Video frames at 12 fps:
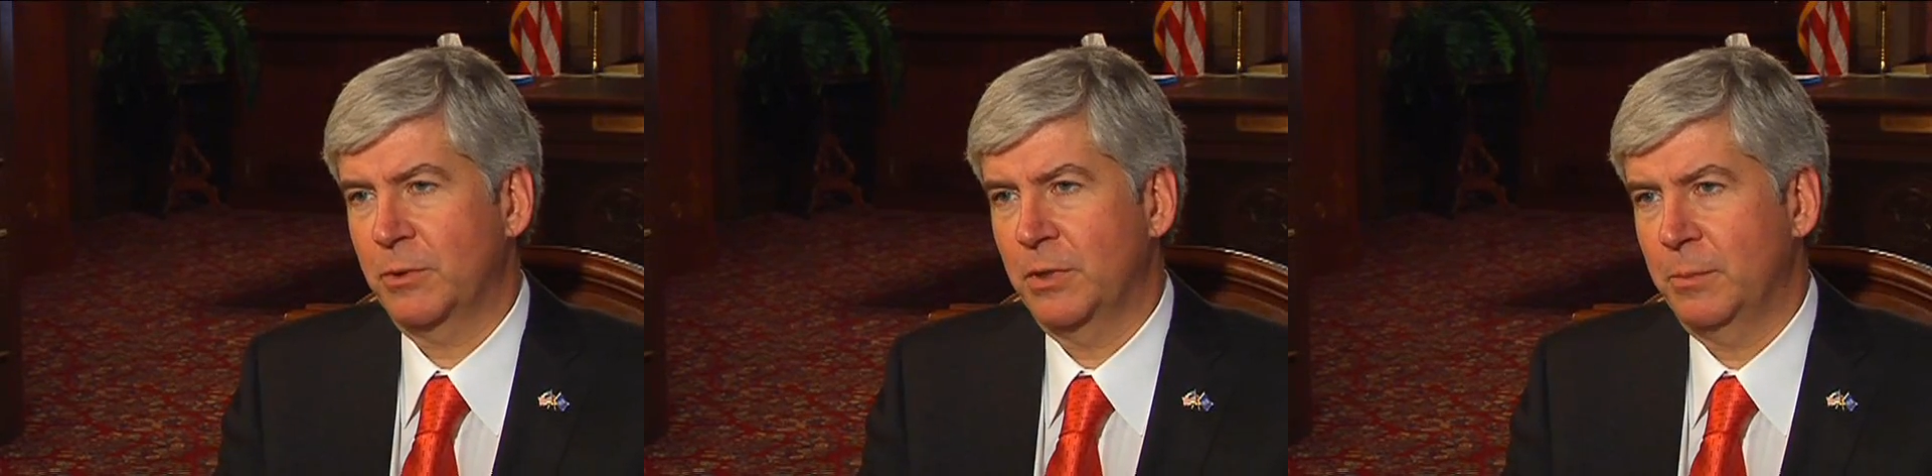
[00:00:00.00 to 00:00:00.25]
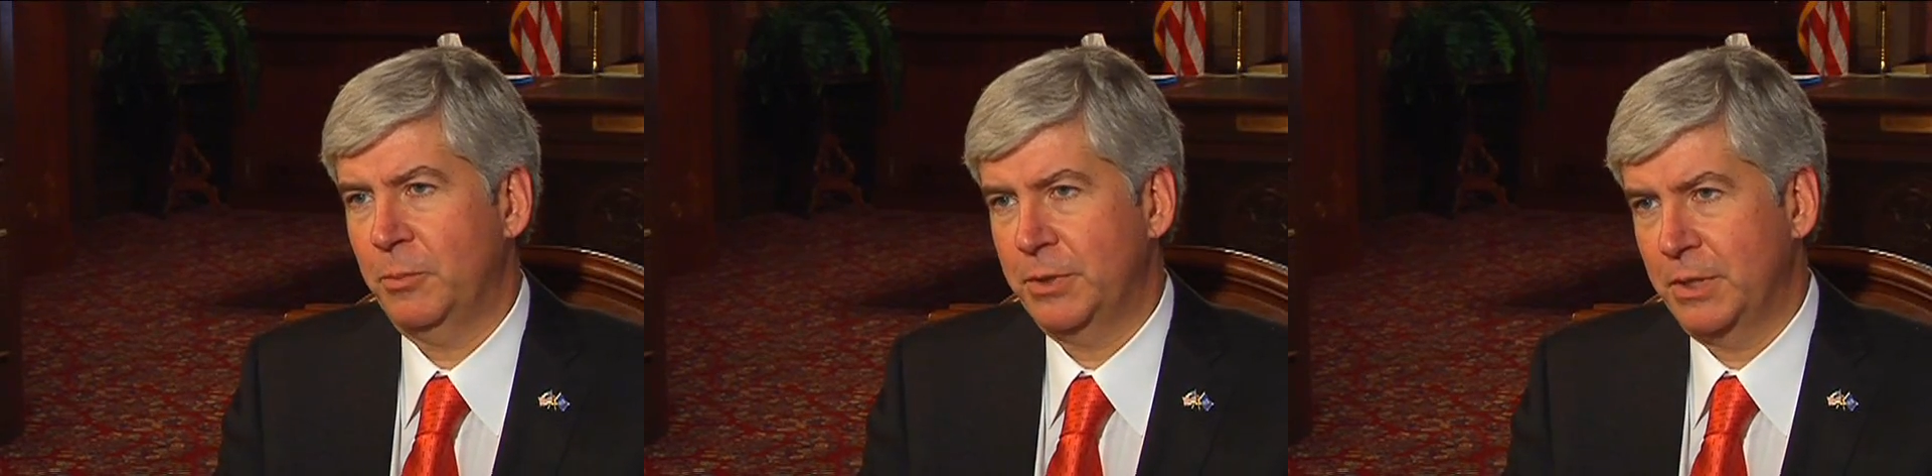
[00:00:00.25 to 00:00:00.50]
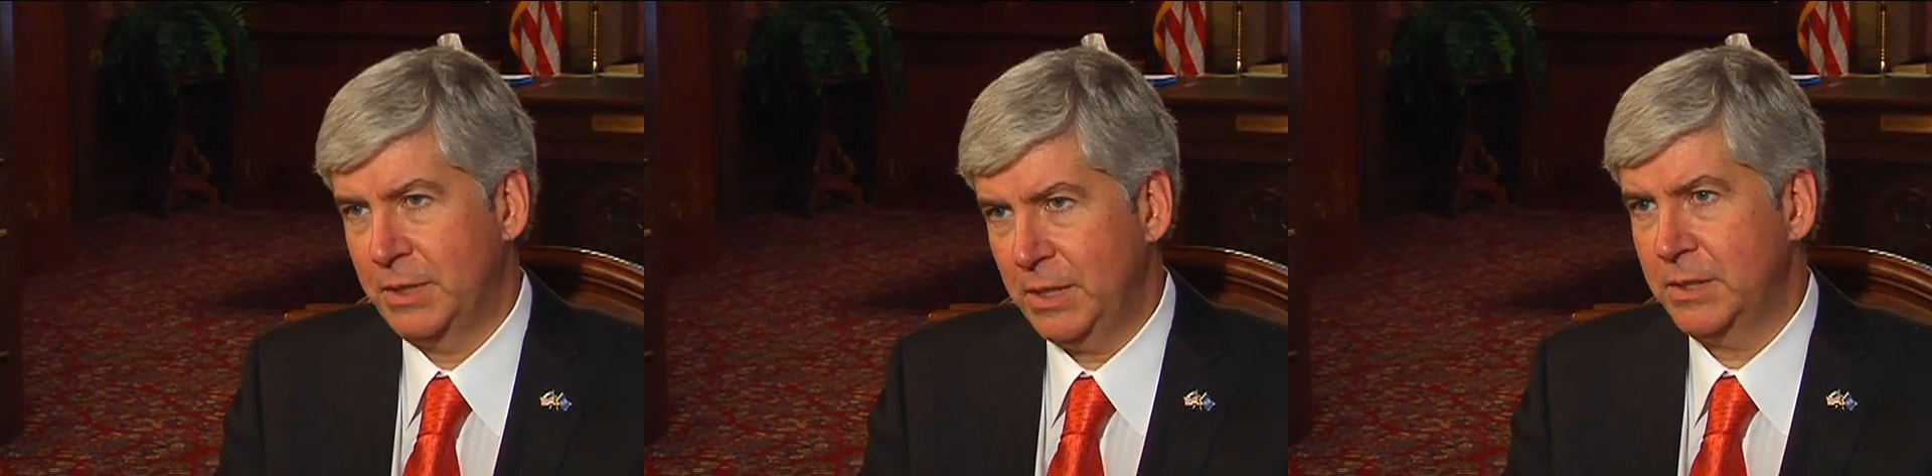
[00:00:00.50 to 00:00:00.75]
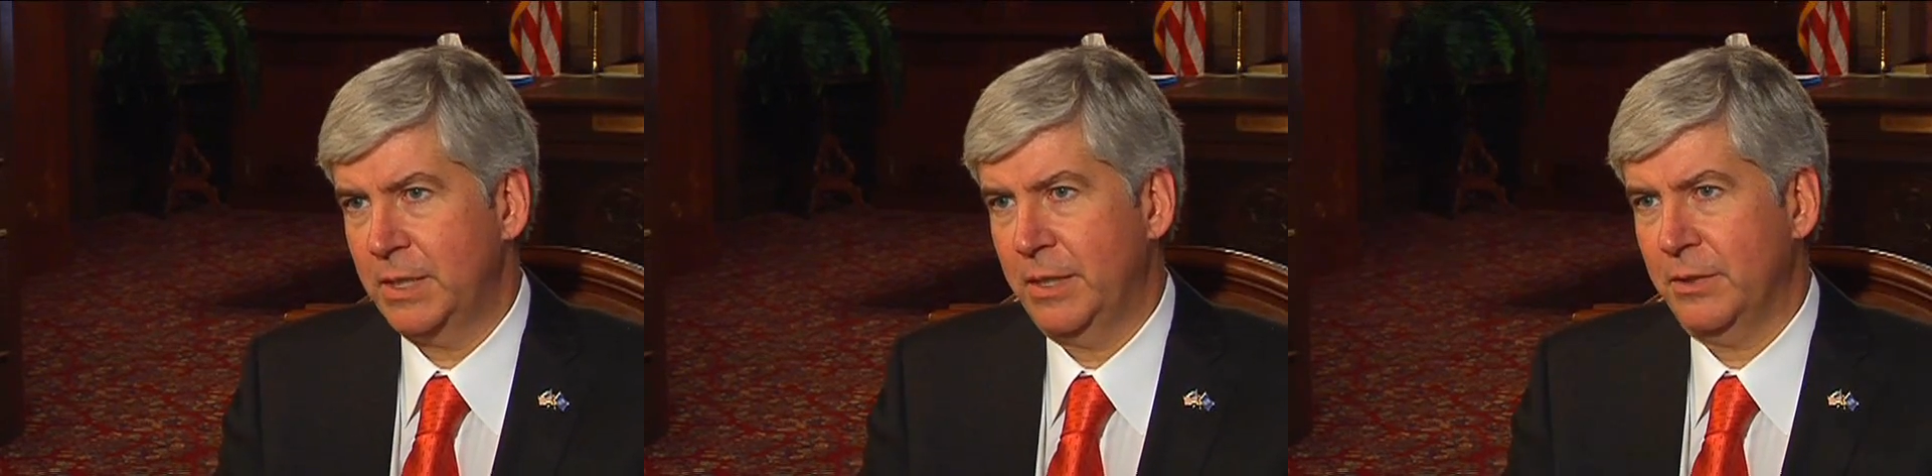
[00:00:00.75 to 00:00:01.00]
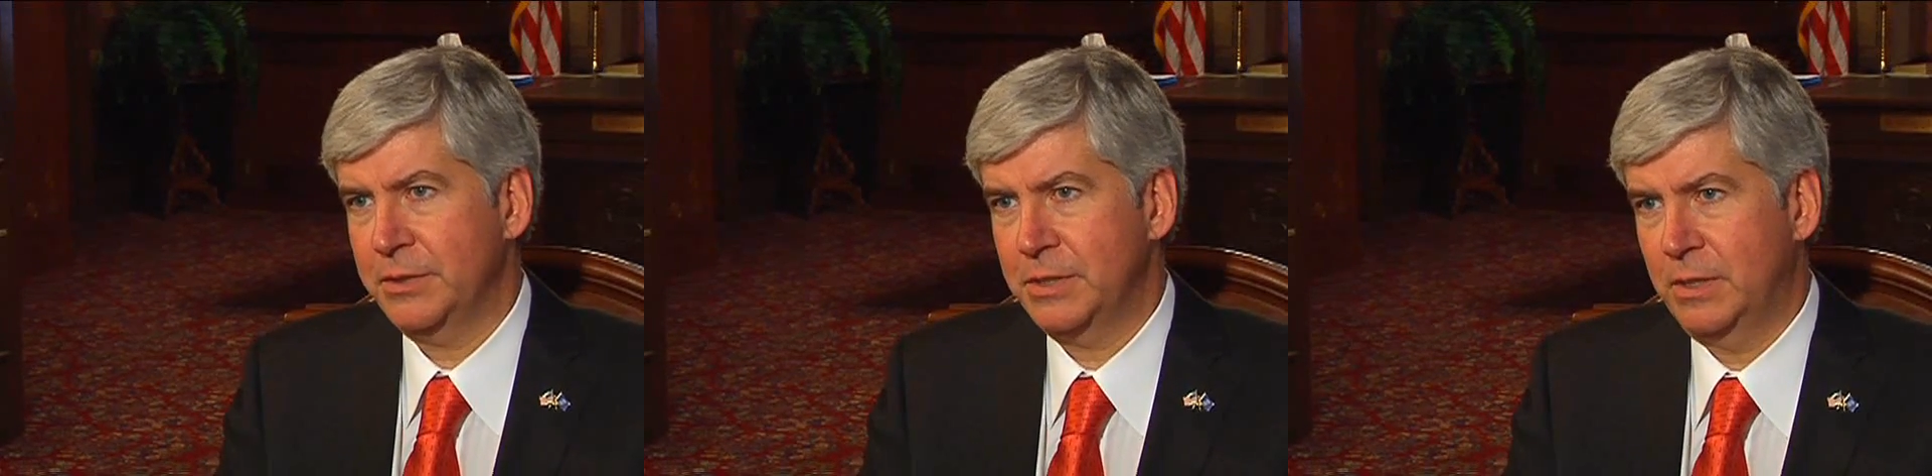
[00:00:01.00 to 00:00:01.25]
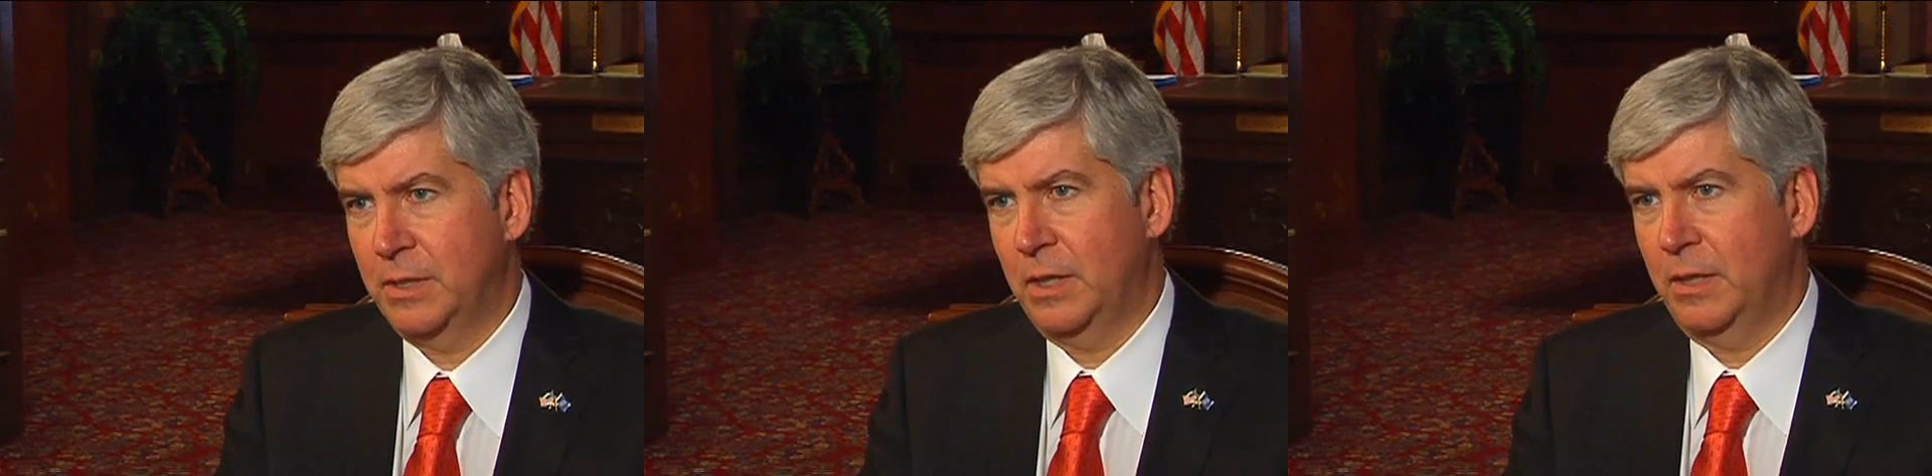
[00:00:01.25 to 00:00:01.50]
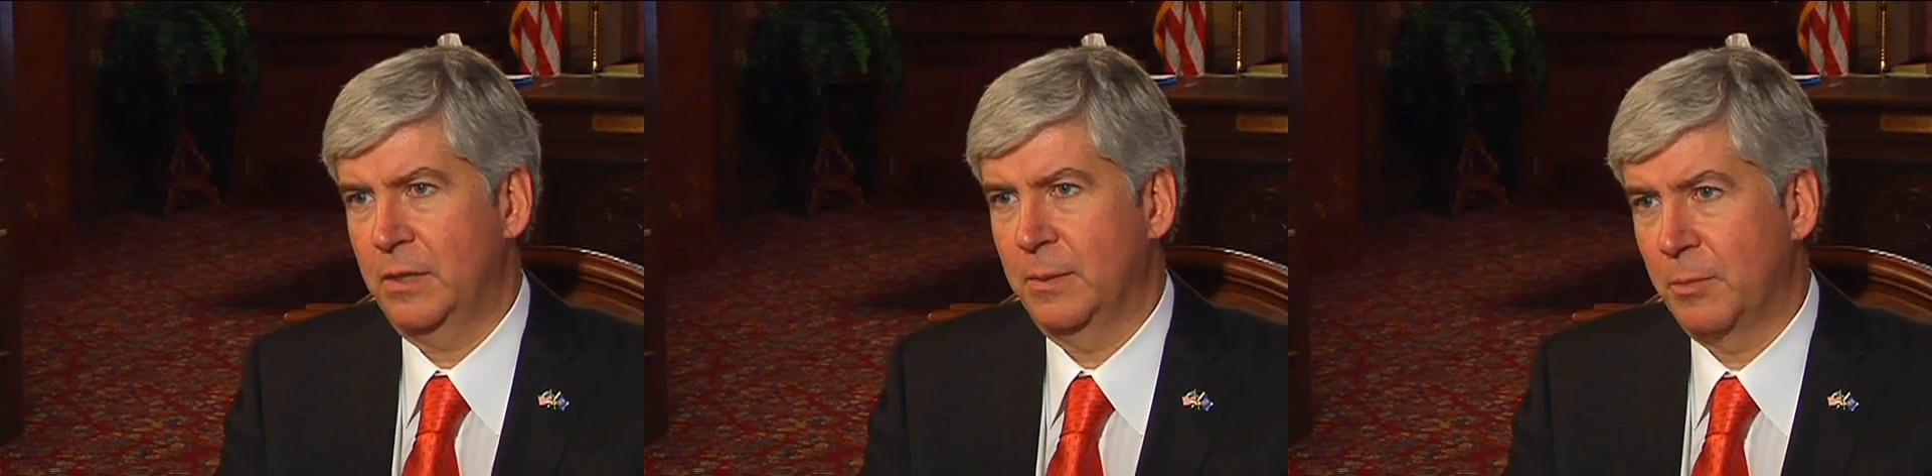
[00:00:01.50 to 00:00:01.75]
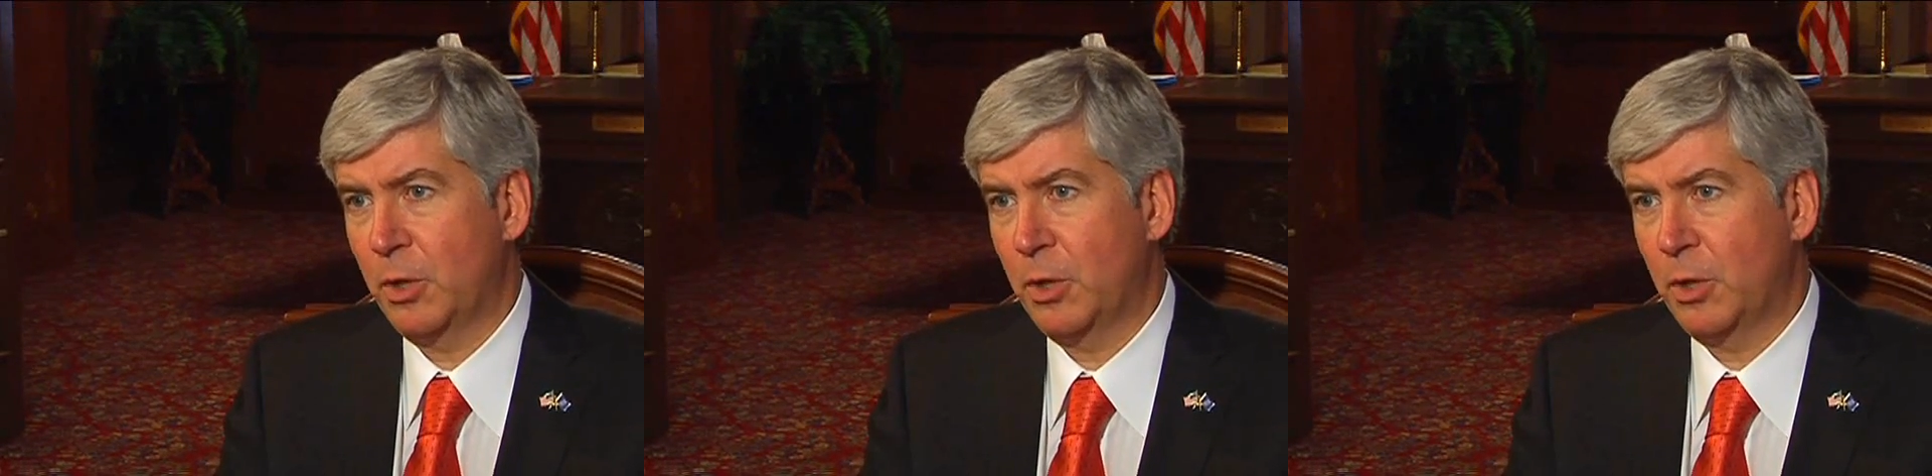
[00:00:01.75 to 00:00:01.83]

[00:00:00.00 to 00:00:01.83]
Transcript: we're going to put the details in the